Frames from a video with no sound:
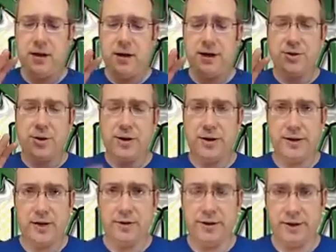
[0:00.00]
it's only a
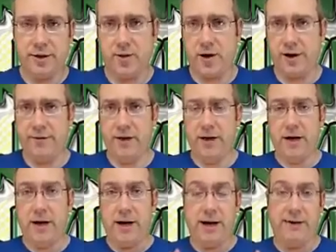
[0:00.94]
single disk drive.
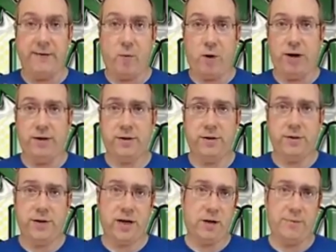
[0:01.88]
I have one
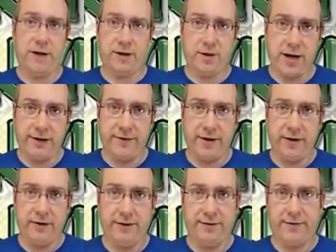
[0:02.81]
2 terabyte drive in
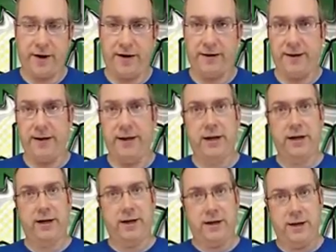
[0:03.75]
here, and frankly,
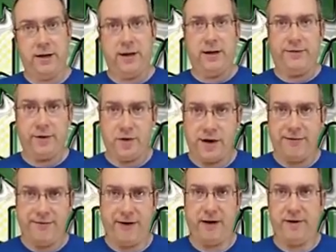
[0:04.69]
if the
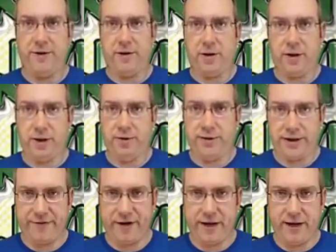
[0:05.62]
drive fails, you're going to lose
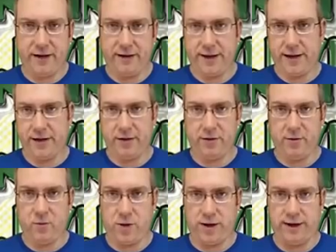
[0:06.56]
everything that
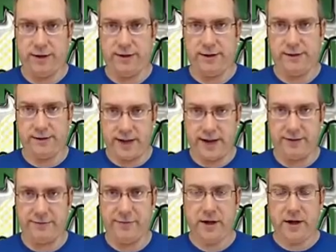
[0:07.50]
you wanted to
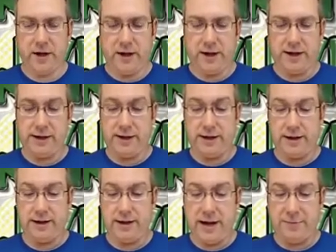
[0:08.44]
save.
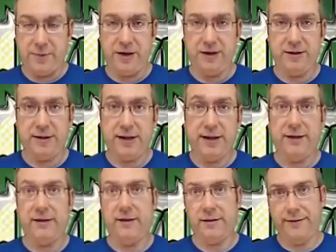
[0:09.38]
That being
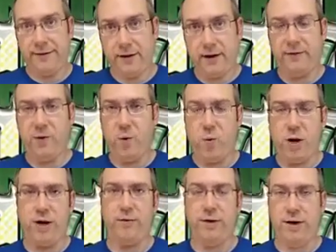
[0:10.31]
said, if you
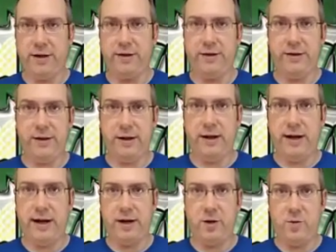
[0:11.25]
want
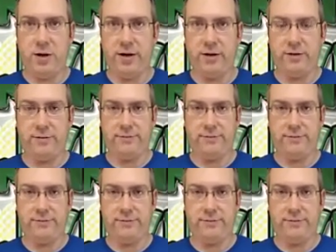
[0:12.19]
redundancy and you want